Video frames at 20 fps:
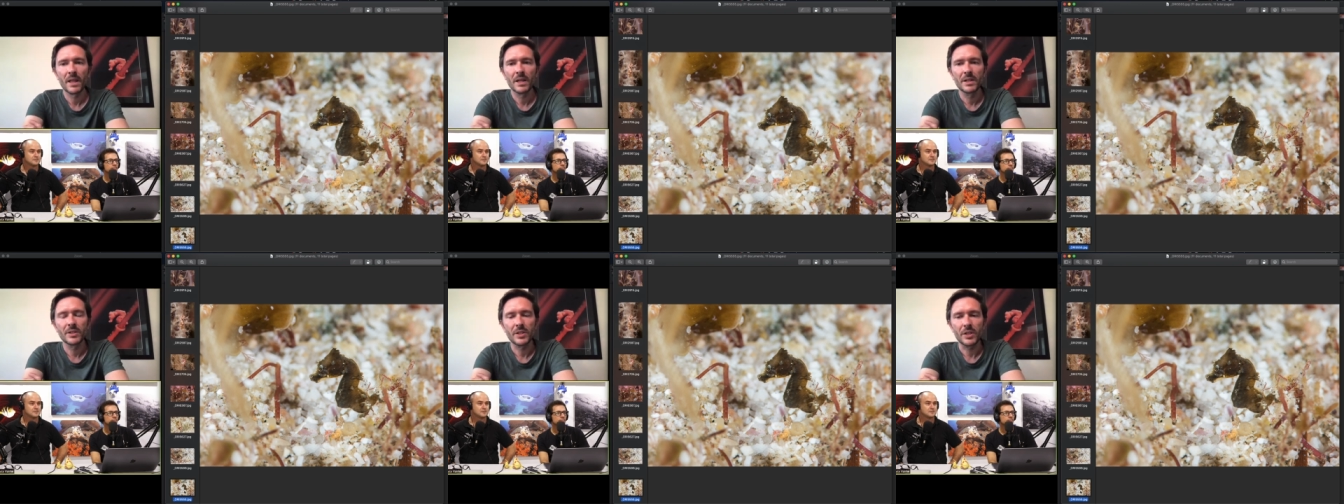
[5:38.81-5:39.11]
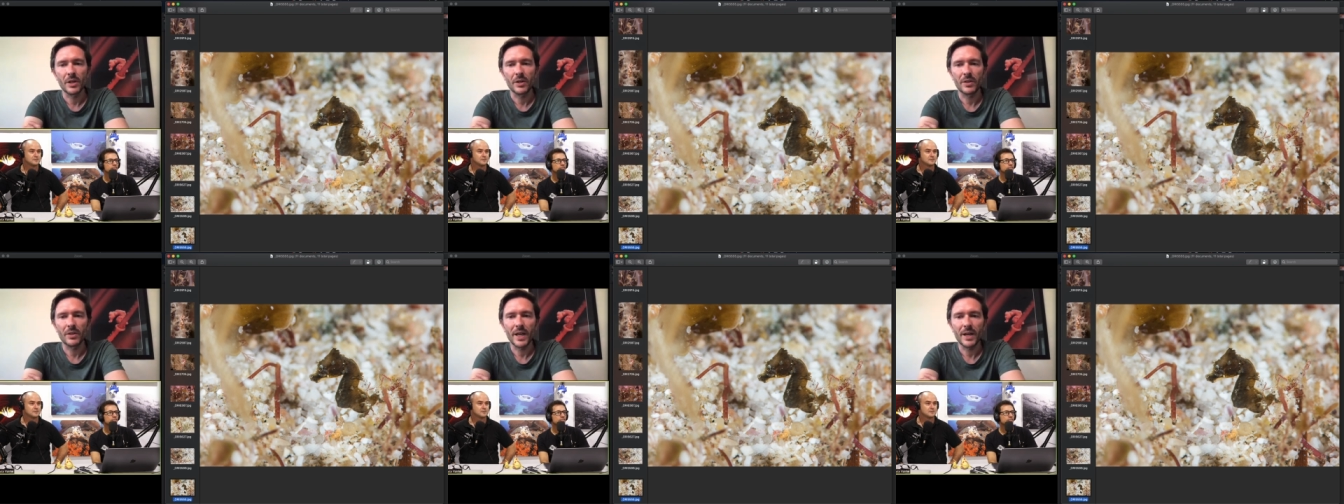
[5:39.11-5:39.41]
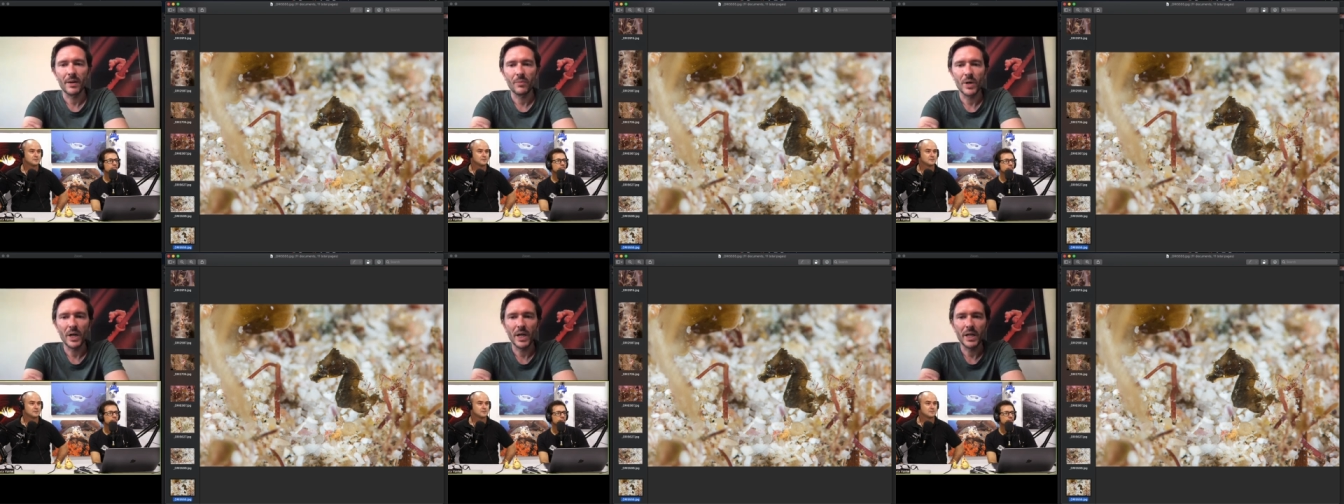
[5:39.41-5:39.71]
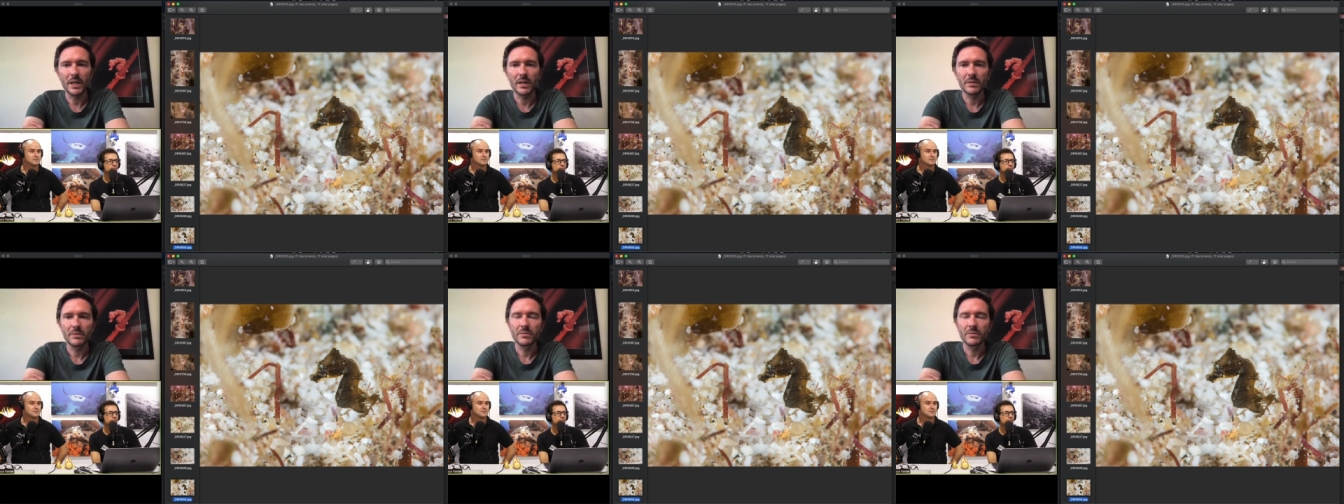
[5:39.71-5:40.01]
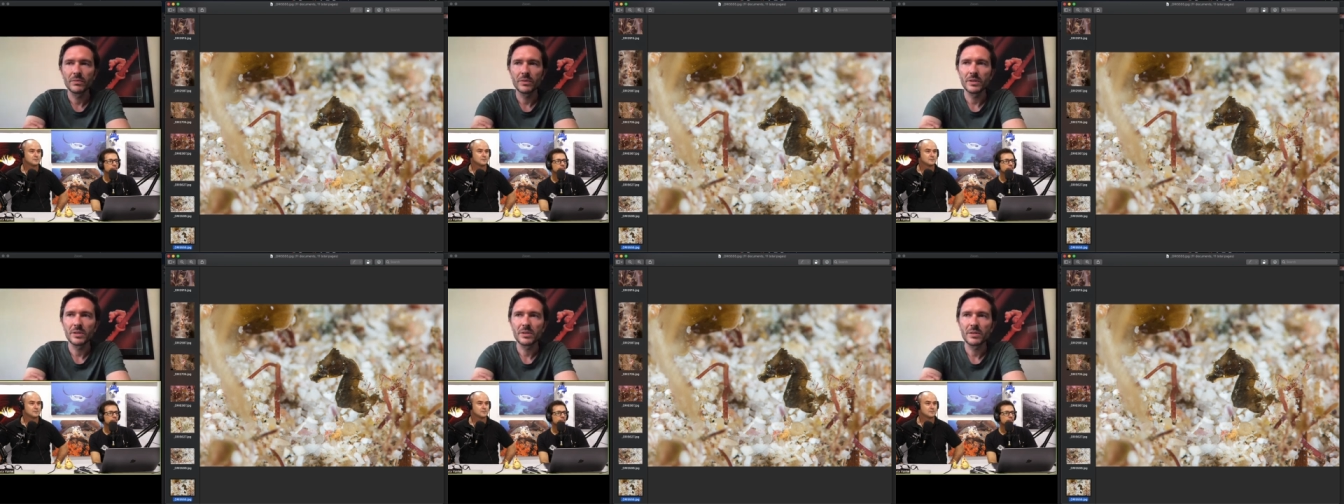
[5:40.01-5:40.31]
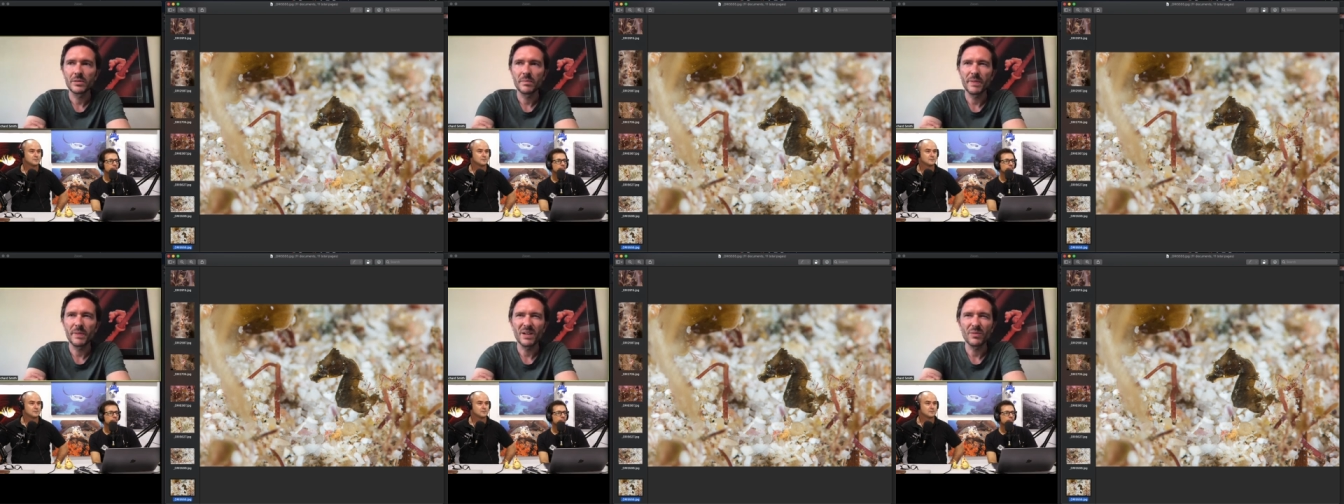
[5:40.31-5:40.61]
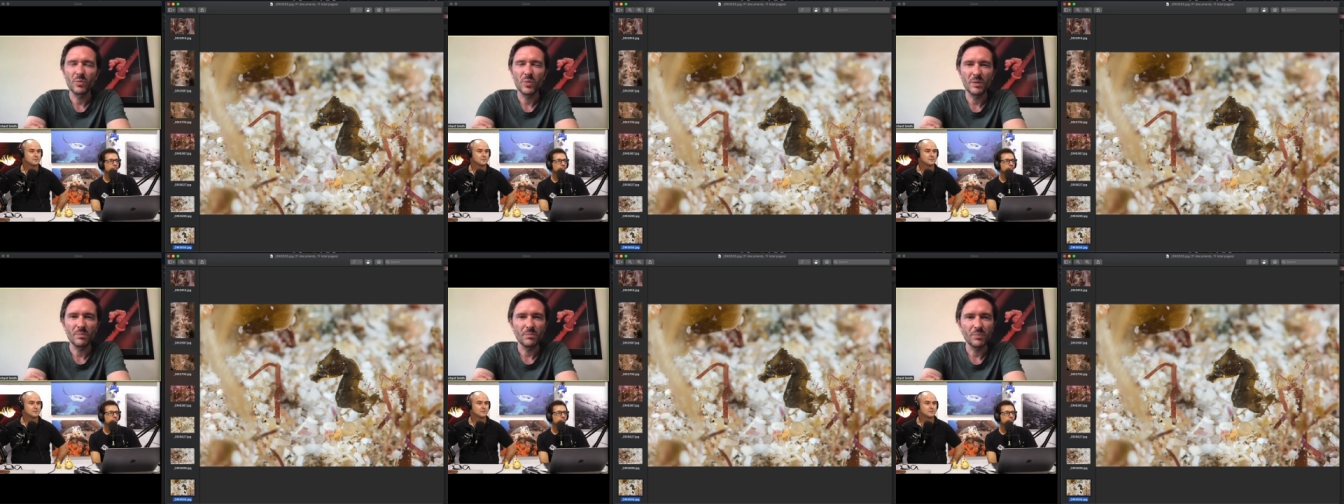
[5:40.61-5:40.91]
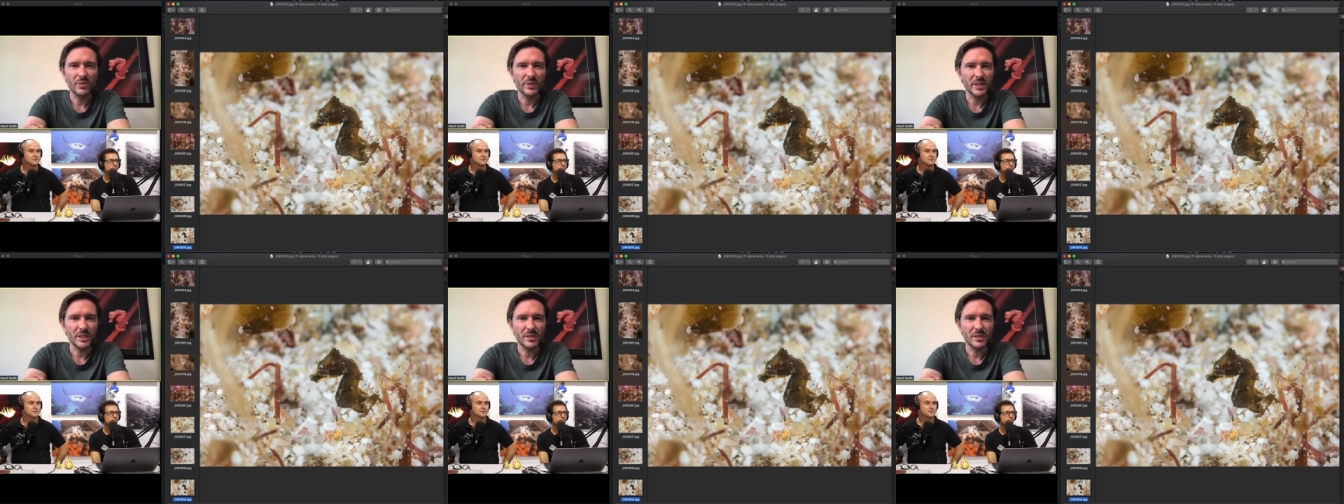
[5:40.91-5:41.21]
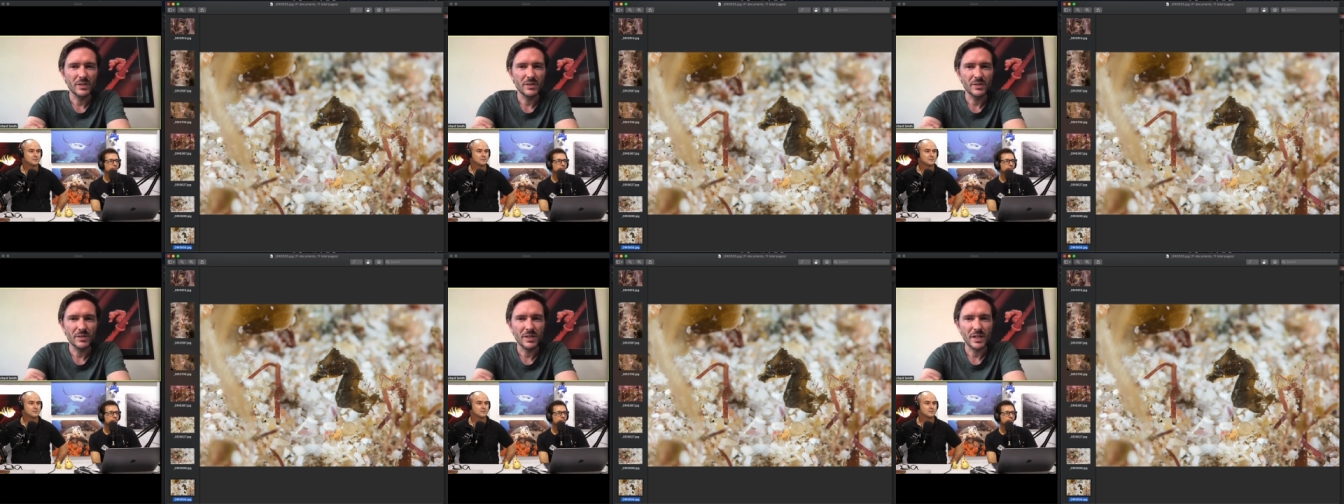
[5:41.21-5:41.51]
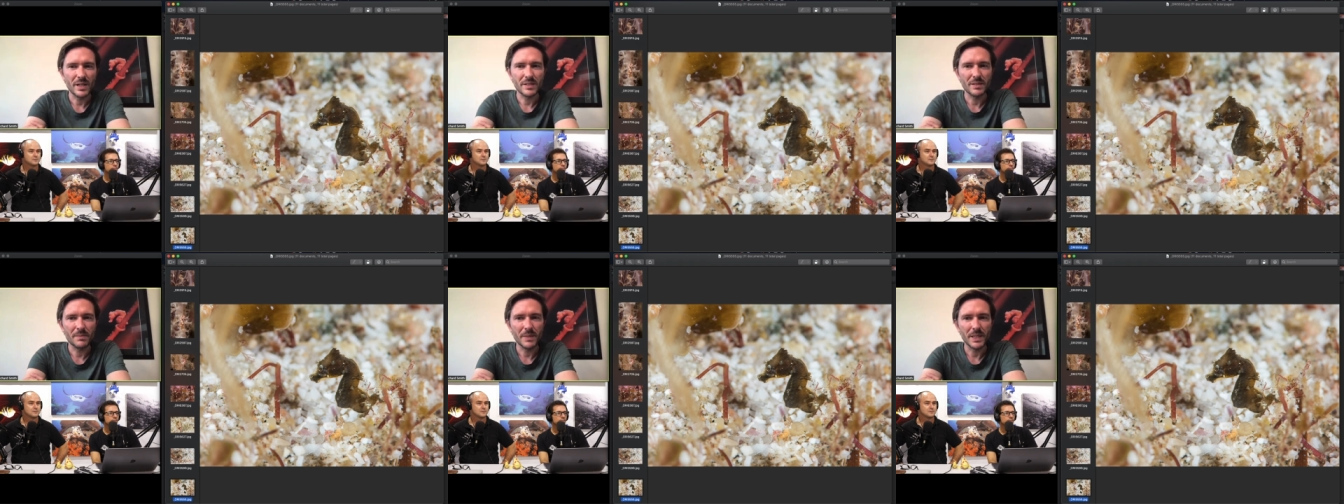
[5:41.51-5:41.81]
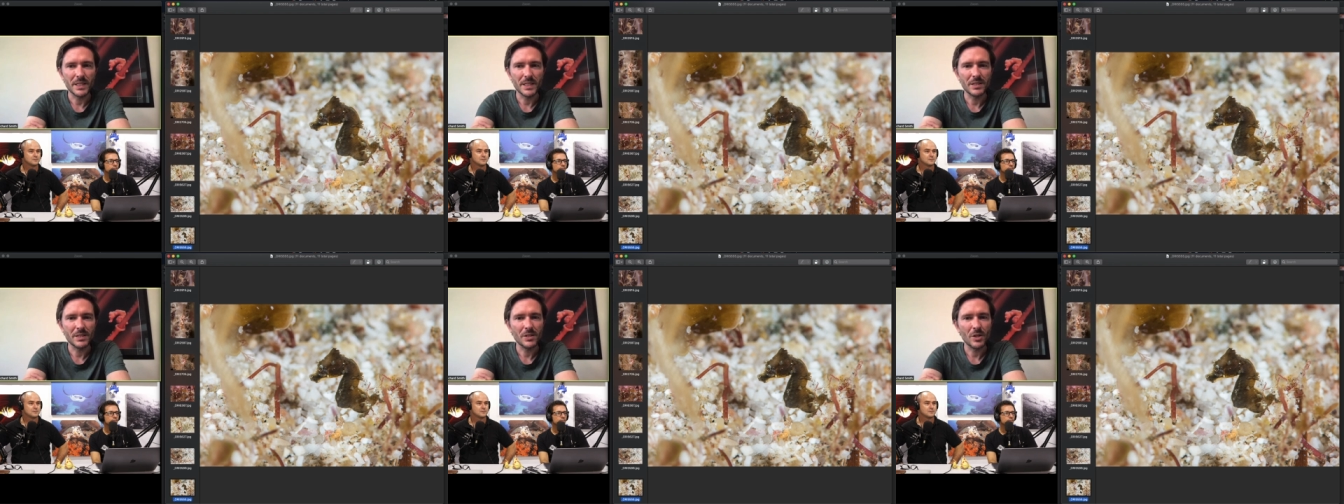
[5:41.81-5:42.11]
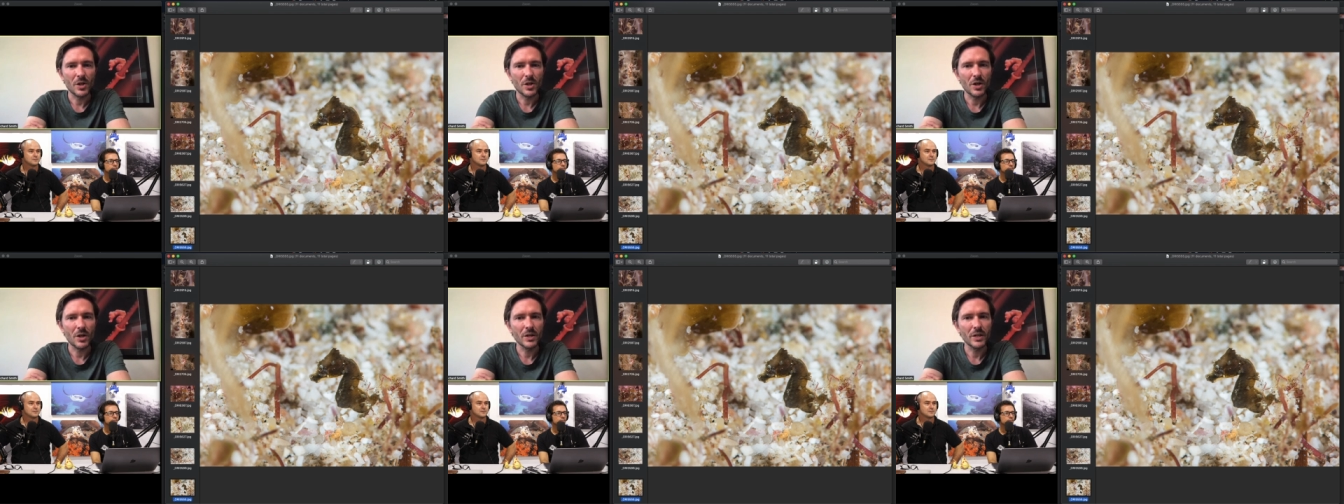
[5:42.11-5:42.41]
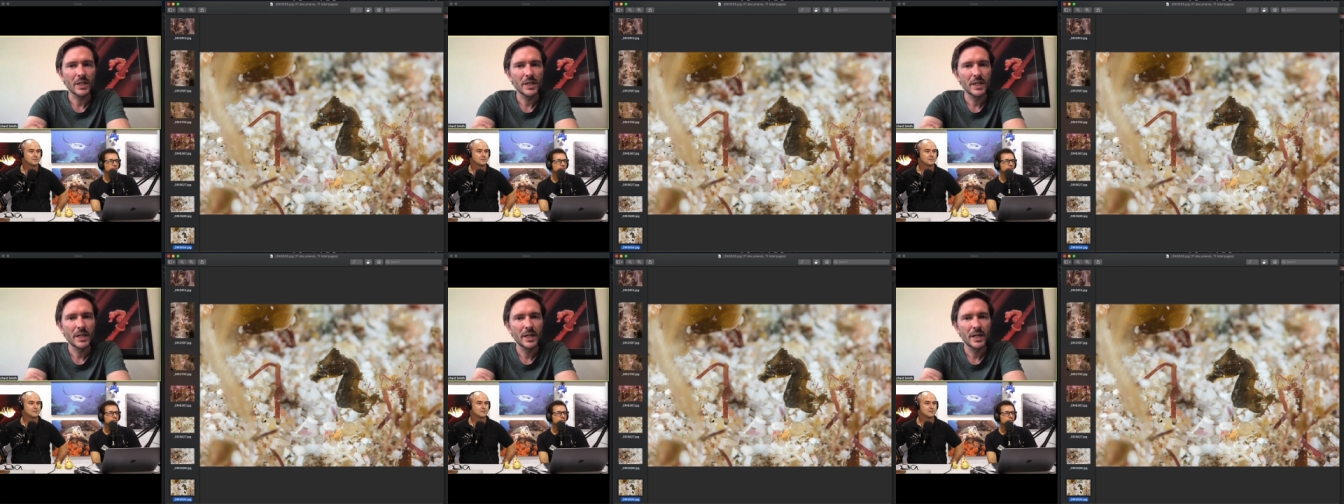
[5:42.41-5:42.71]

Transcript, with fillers: so that one was about 1.2 centimeters long